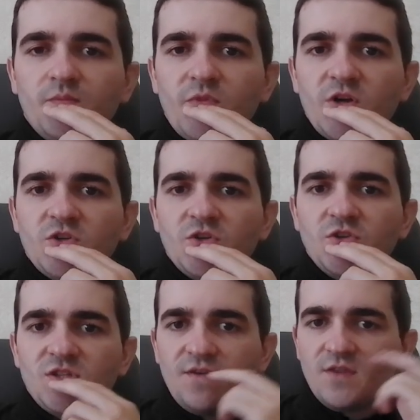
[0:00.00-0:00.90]
pressuring
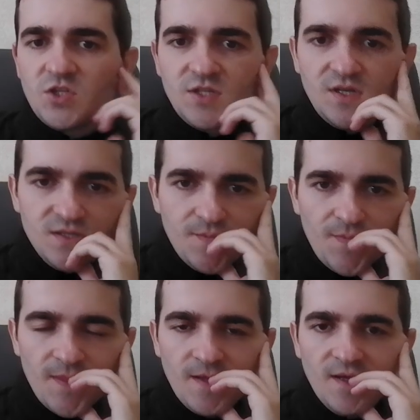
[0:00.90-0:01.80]
g7, h6.
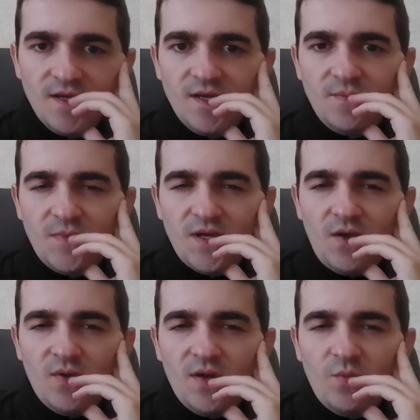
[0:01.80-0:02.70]
But
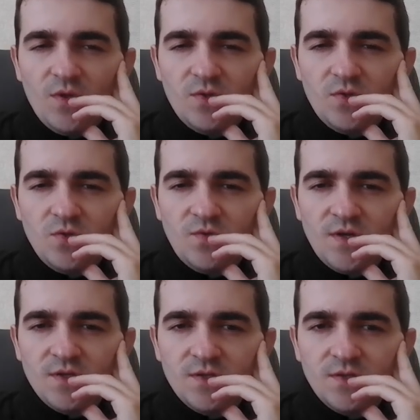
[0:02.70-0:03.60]
how can we do
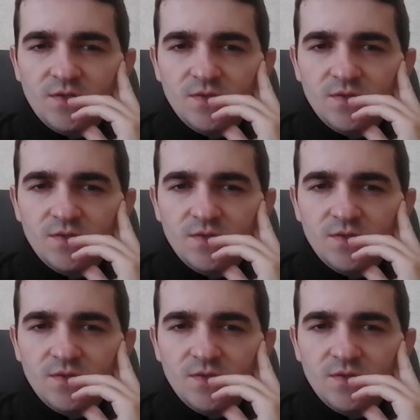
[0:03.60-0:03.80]
that?